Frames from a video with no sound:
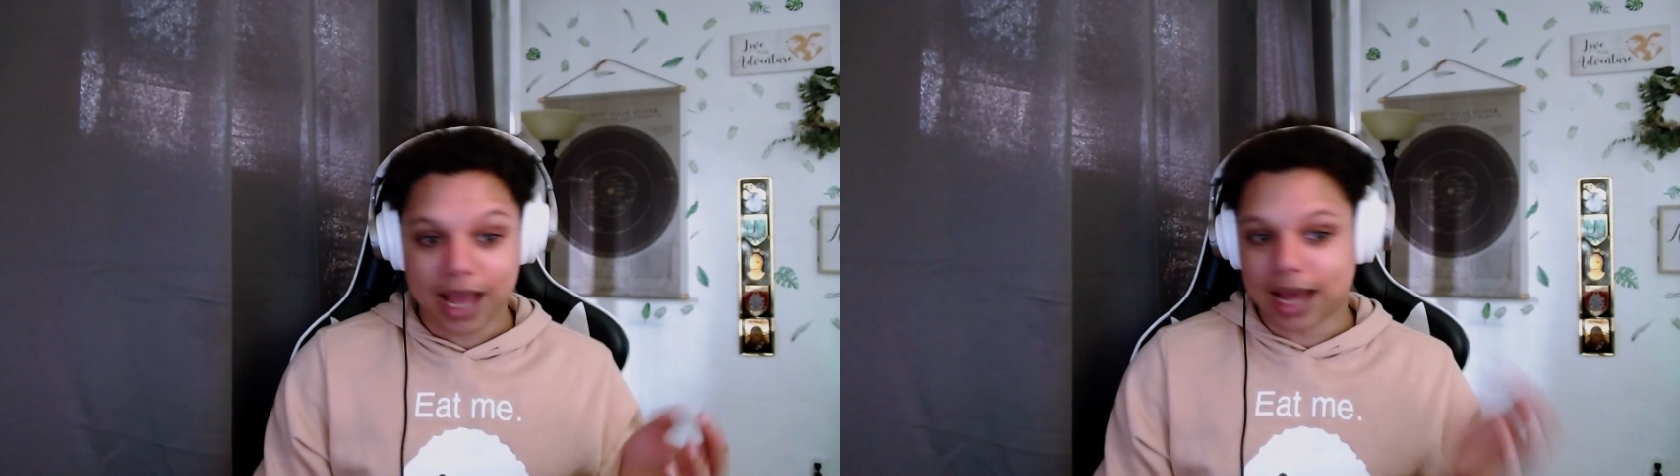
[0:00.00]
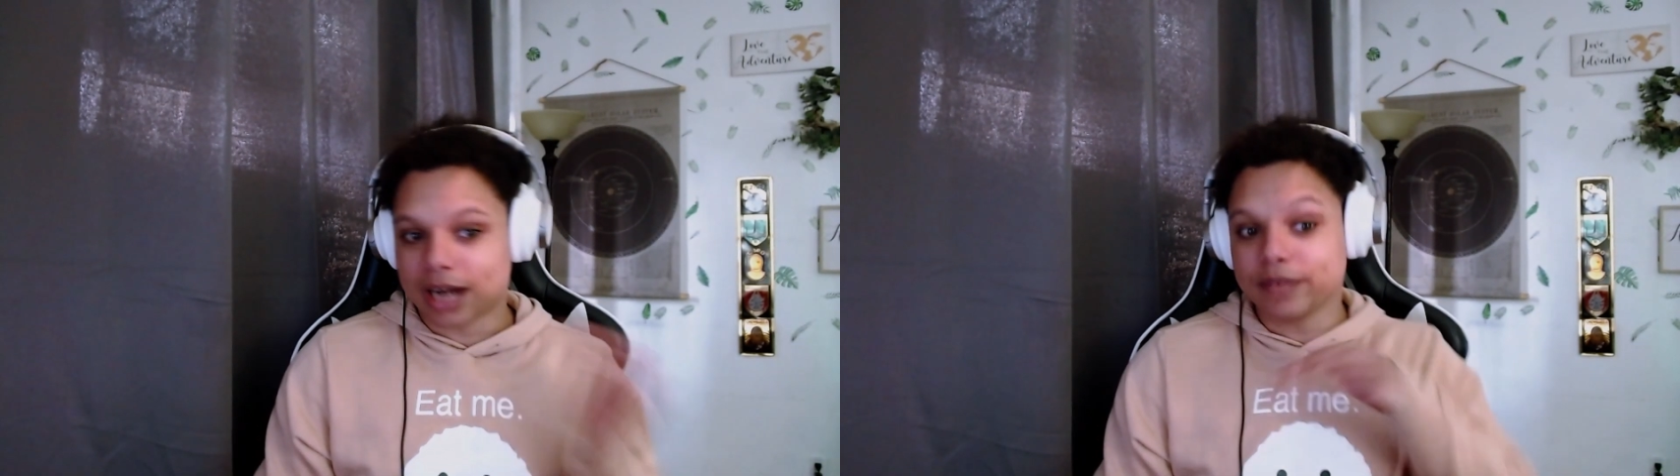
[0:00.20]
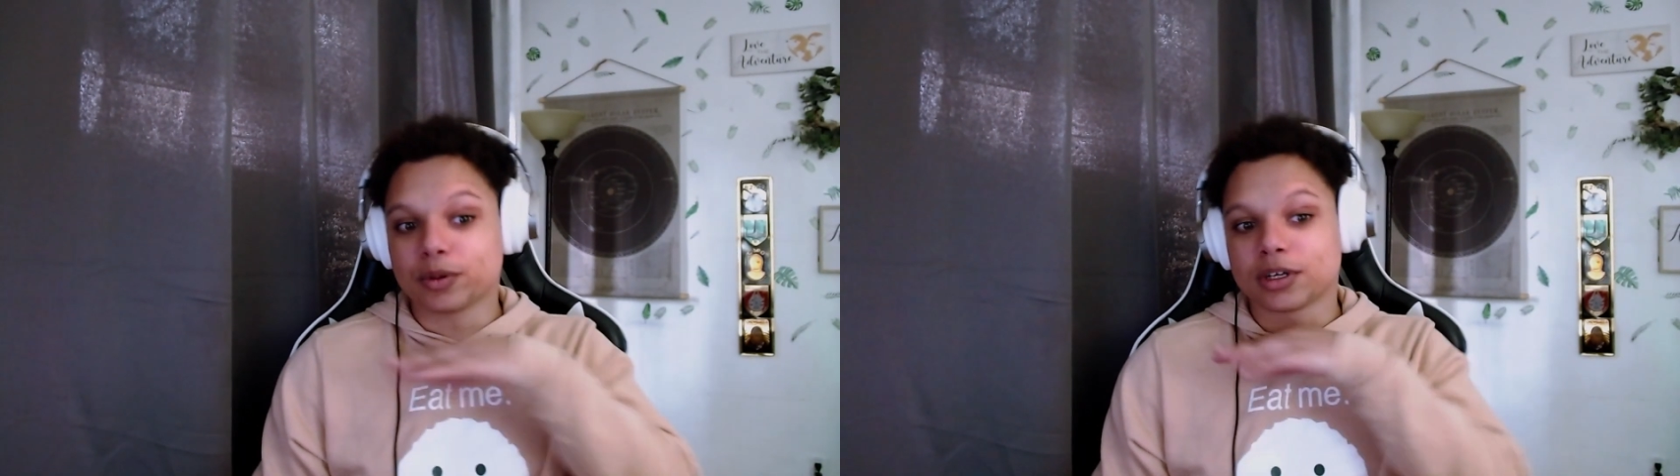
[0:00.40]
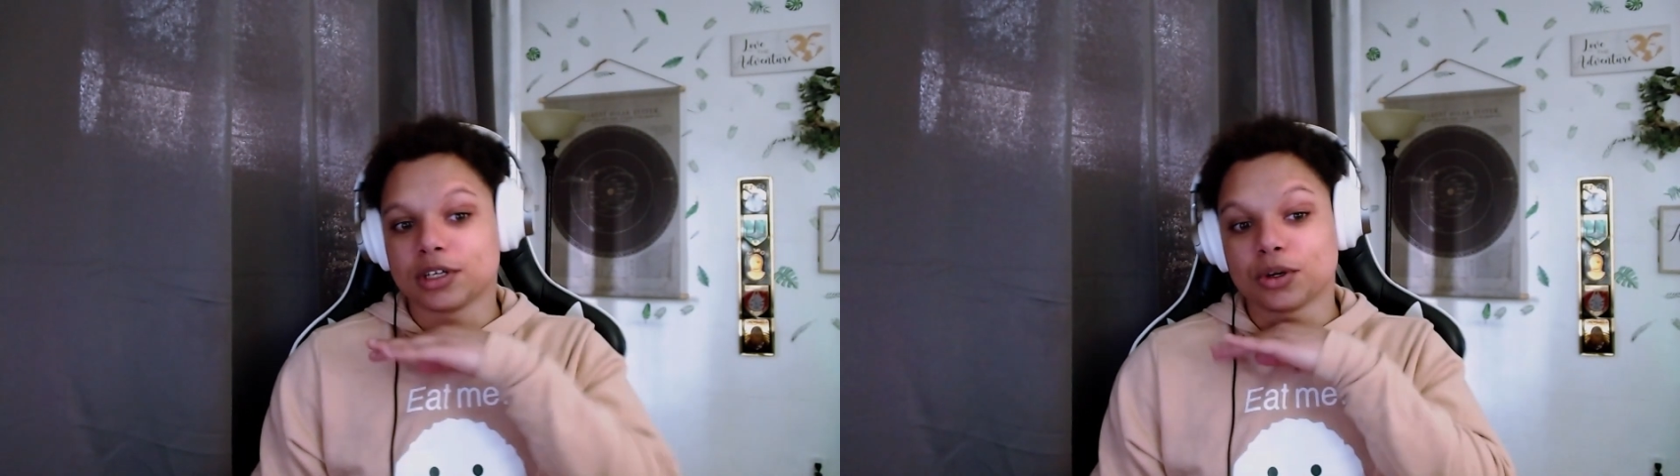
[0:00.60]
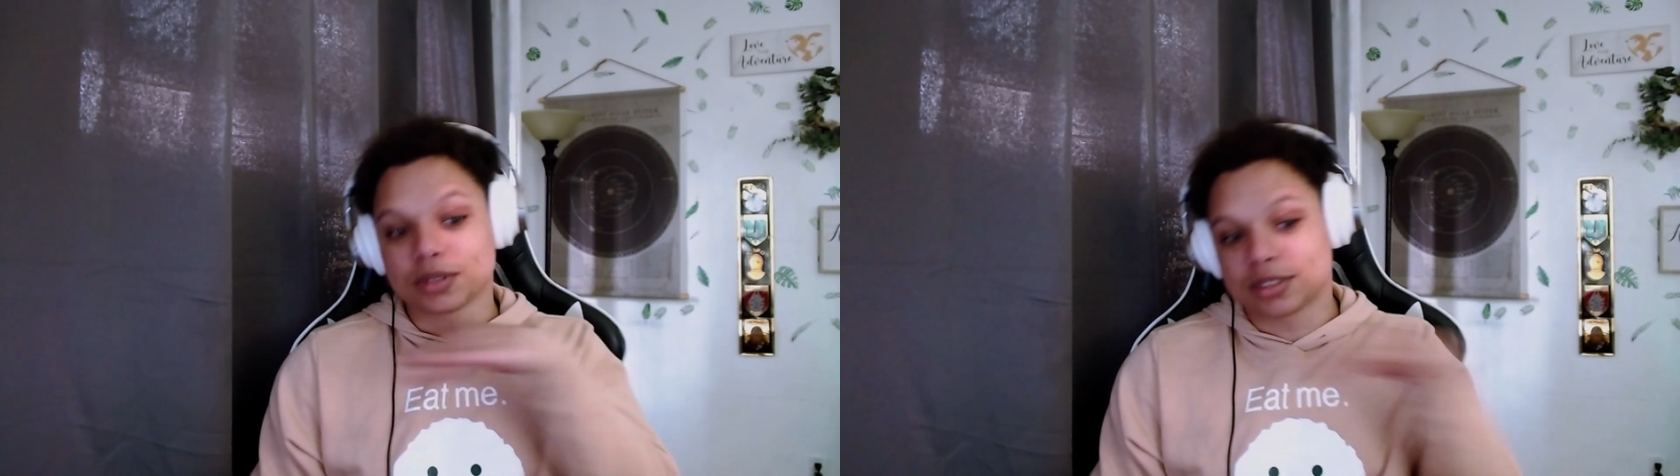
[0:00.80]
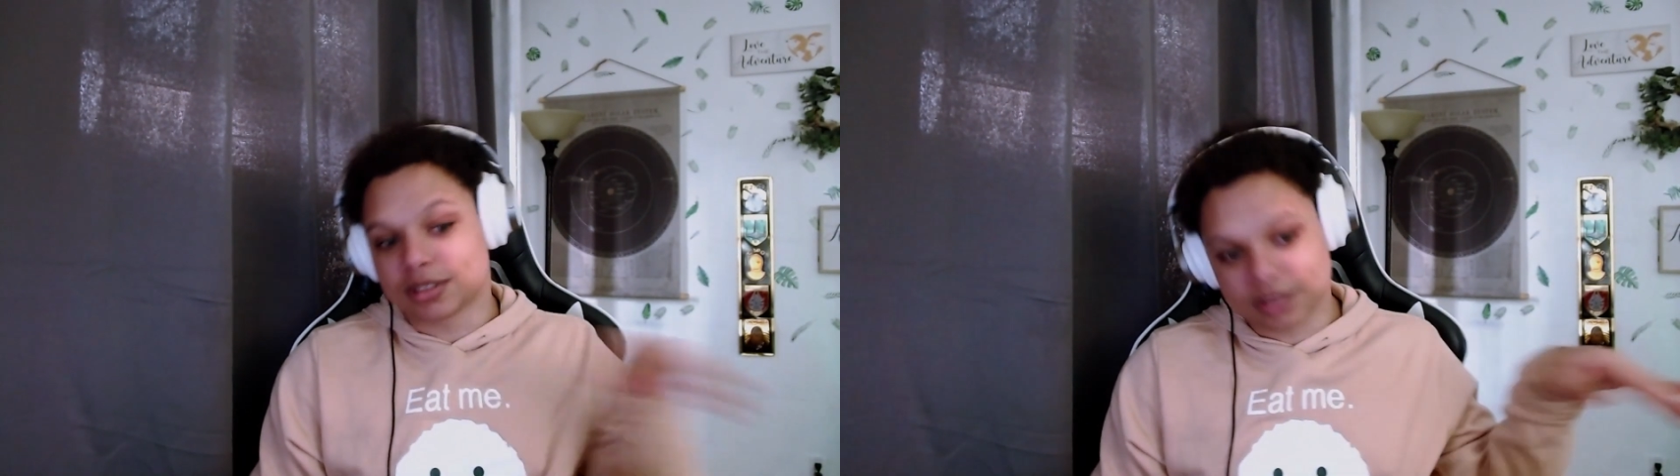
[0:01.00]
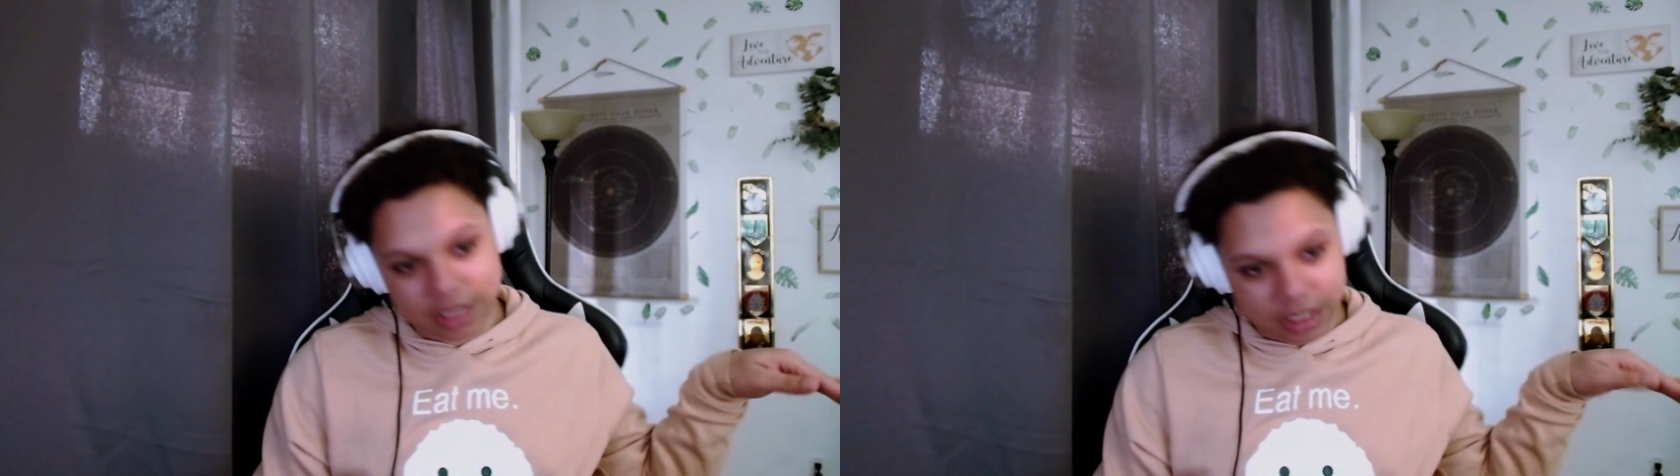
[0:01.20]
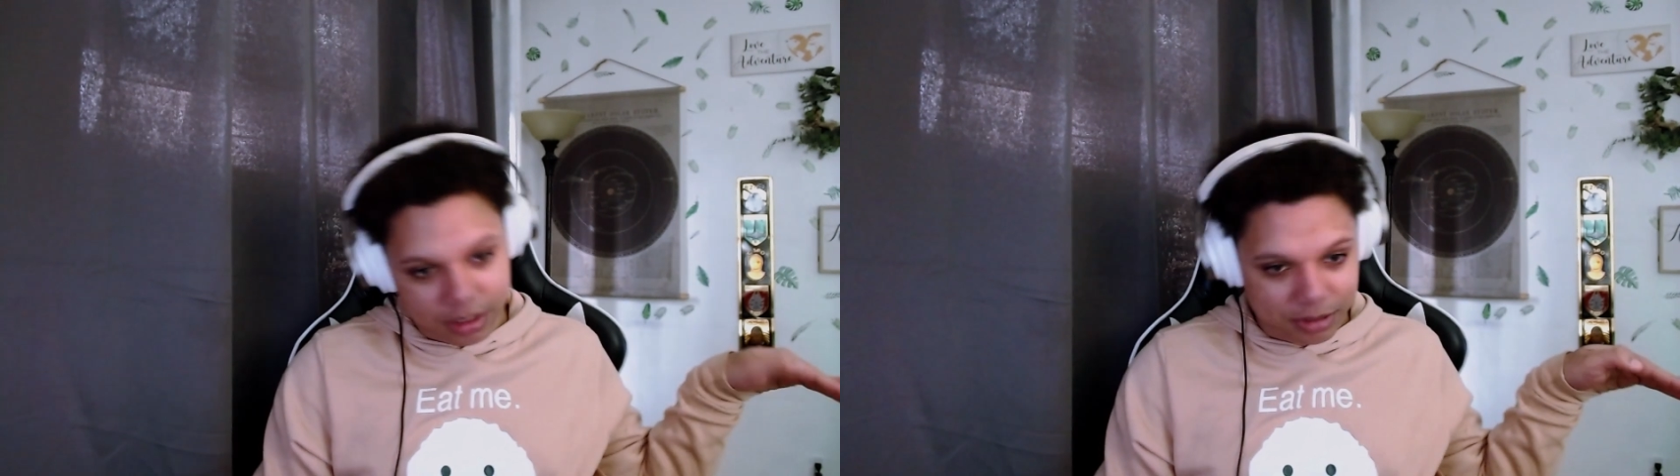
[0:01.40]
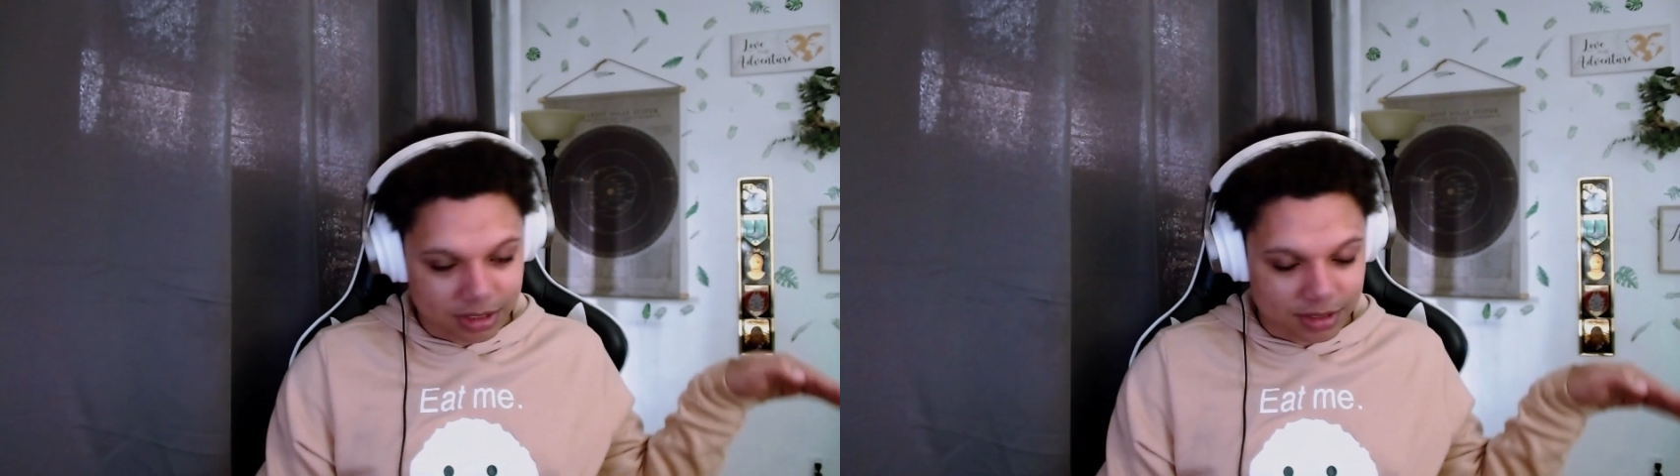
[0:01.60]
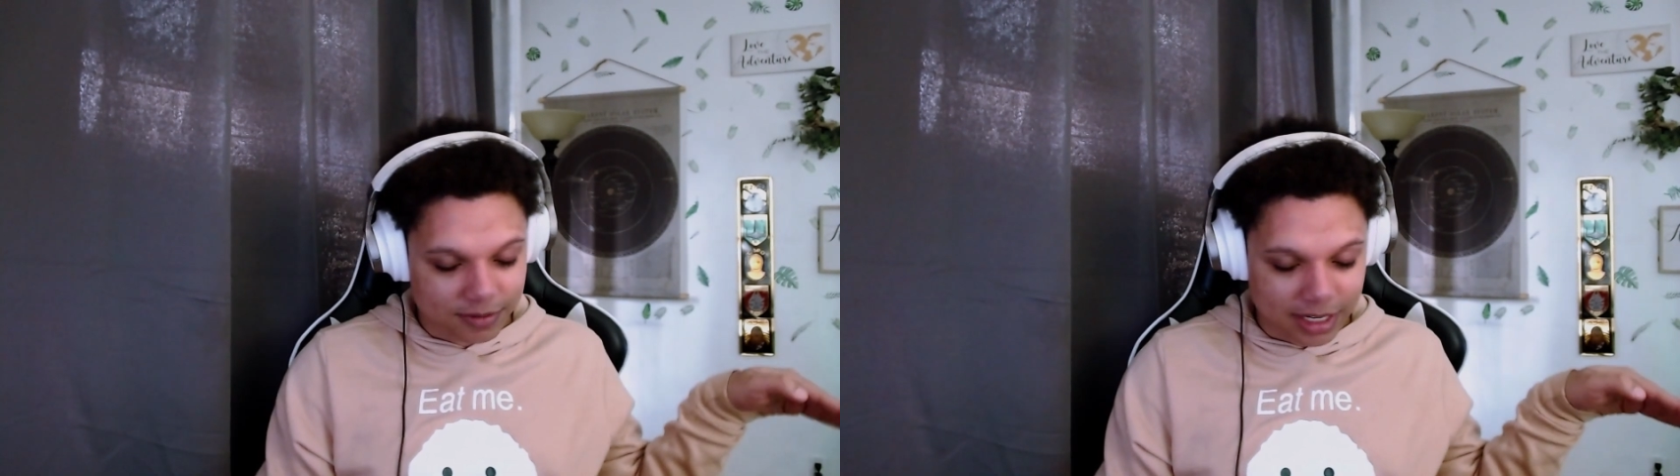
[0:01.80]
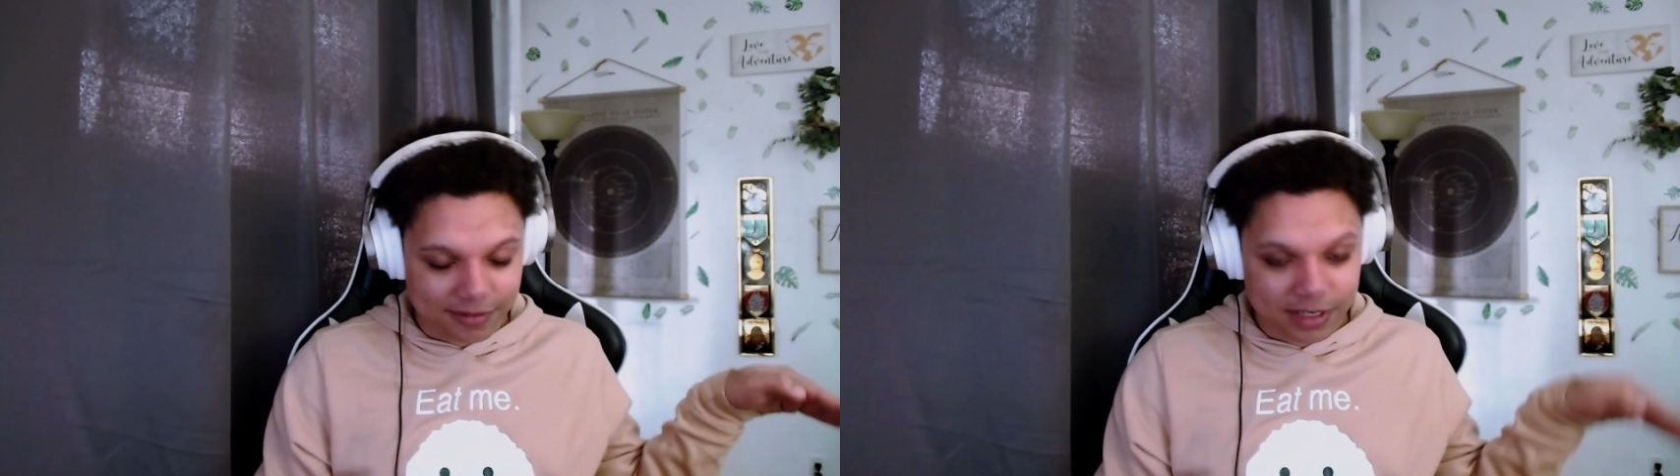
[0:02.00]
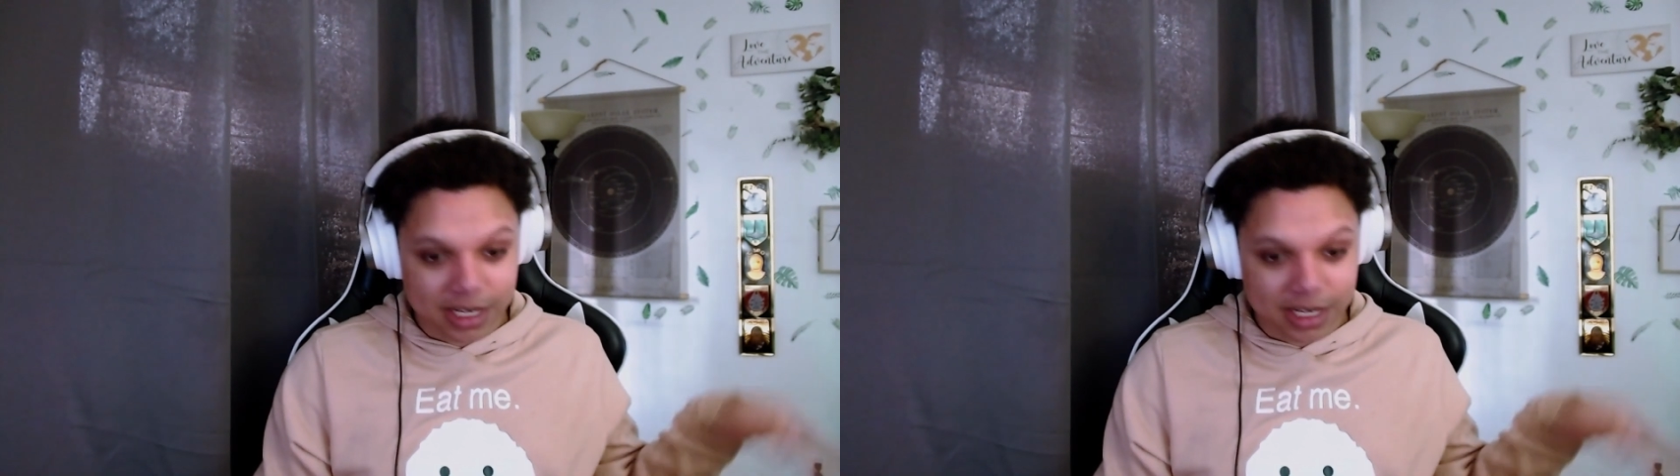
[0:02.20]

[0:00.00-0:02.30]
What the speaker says: I don't even want to know what this looks like on PS5,